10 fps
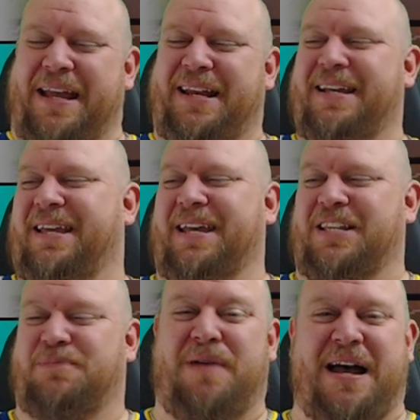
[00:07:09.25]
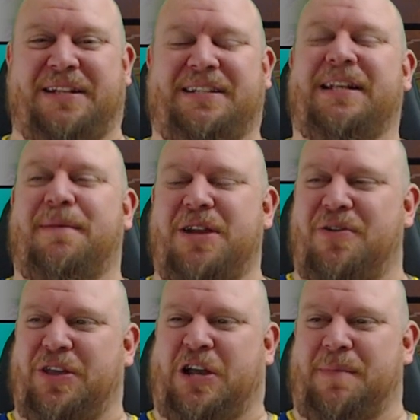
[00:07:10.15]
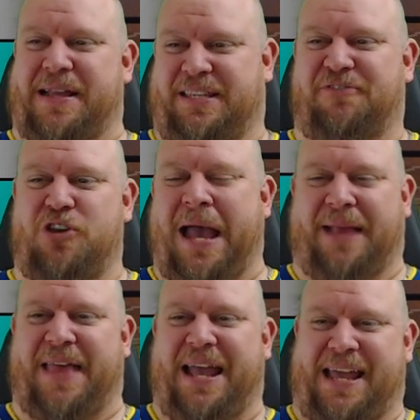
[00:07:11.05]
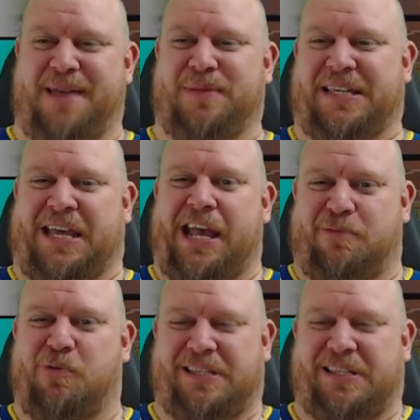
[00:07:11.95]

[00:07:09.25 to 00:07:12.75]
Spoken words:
Idiot kids, but let me know in the comments if you had that game as a kid.